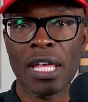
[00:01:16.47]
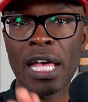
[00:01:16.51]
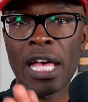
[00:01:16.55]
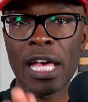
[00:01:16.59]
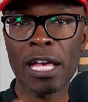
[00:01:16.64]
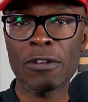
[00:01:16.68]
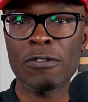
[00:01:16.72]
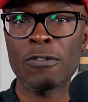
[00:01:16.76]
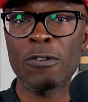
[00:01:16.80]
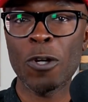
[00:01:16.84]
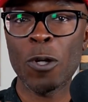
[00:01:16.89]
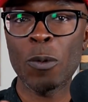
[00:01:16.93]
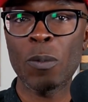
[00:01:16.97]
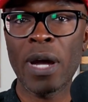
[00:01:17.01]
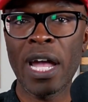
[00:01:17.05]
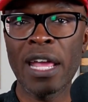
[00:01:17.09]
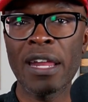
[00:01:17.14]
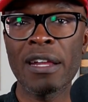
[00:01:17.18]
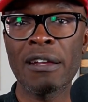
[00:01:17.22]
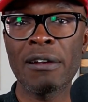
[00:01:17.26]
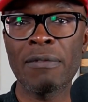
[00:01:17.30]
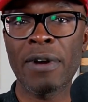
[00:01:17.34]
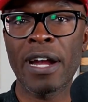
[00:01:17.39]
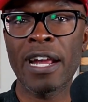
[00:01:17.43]
As they're
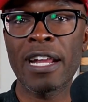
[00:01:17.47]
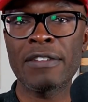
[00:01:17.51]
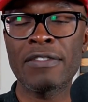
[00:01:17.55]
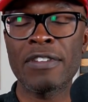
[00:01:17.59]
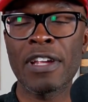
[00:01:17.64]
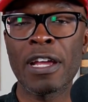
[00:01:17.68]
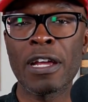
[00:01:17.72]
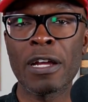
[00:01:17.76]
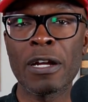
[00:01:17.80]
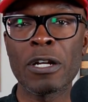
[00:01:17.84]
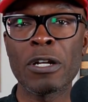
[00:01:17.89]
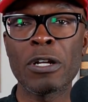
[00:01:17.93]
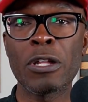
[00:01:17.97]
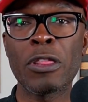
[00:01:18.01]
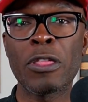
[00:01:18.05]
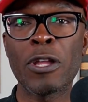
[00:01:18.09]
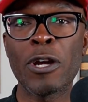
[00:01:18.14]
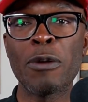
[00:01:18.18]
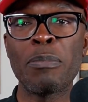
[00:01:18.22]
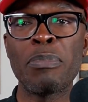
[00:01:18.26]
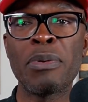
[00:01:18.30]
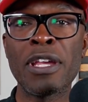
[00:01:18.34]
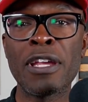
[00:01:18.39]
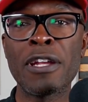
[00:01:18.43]
waiting right there,
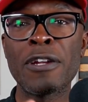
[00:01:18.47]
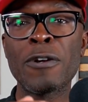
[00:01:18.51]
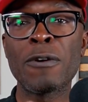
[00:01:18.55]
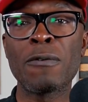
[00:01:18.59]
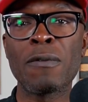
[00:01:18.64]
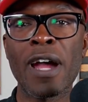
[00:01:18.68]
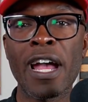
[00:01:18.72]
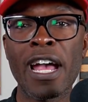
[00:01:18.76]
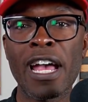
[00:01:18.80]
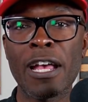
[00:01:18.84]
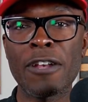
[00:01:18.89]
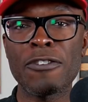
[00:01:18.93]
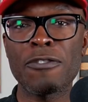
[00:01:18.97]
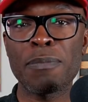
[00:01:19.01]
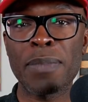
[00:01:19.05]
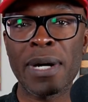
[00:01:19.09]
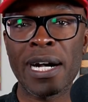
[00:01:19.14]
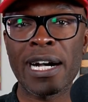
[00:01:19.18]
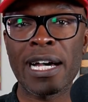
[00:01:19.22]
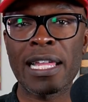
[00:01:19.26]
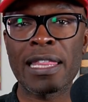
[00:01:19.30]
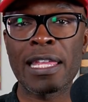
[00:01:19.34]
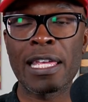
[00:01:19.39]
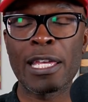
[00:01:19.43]
they're being harassed
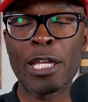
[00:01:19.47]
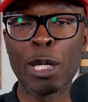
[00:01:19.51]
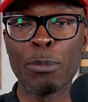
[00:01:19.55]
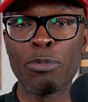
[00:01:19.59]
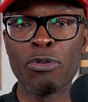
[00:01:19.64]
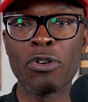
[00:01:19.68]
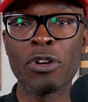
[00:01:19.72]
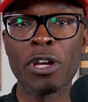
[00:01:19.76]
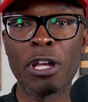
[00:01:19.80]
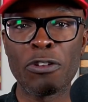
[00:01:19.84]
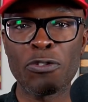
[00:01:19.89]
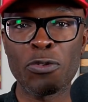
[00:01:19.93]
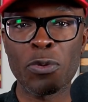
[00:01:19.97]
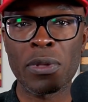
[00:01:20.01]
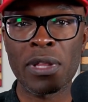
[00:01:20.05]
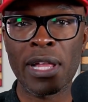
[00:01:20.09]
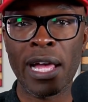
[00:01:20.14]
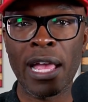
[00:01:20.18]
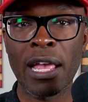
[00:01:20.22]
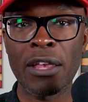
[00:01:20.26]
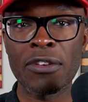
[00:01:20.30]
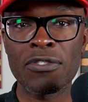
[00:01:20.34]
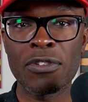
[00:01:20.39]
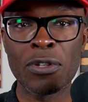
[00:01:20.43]
by the Hebrew
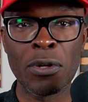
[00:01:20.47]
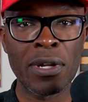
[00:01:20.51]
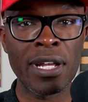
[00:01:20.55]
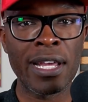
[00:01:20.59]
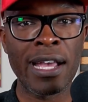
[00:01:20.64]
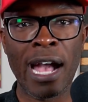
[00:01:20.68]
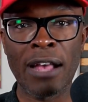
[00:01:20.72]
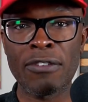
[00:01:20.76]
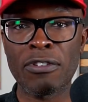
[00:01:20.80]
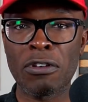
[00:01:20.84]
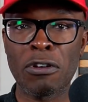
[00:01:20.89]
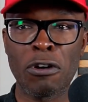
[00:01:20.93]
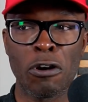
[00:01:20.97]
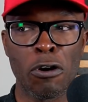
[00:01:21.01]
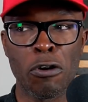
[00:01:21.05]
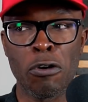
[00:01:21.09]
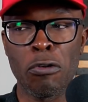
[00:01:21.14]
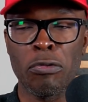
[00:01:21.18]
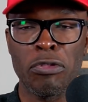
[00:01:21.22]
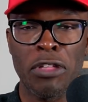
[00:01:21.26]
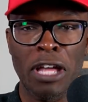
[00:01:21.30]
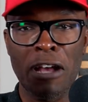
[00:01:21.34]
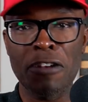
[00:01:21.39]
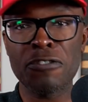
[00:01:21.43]
Israelites. You know, the guys will
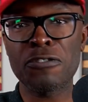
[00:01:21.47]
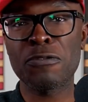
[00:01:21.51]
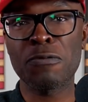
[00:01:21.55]
go, "That's